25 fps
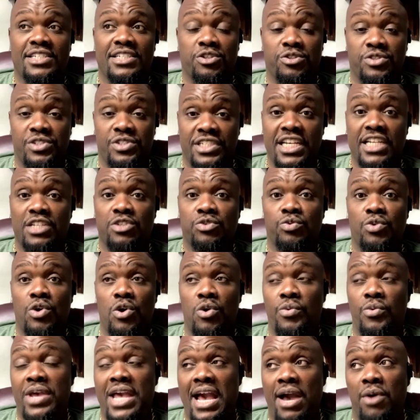So 6 roll,
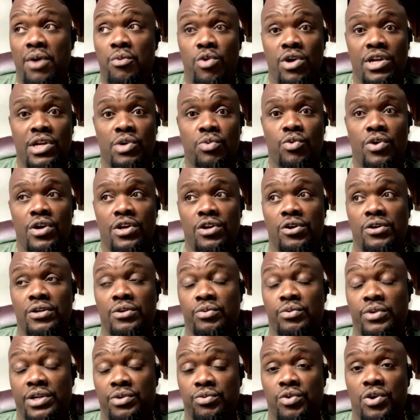we had 1 and 1 on it.
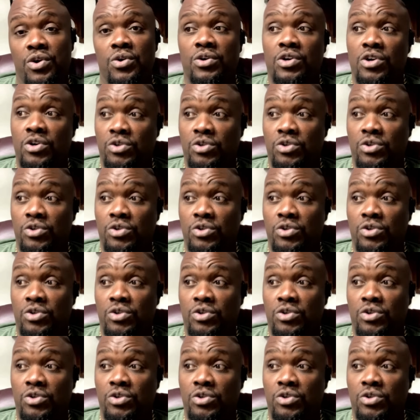When it roll, go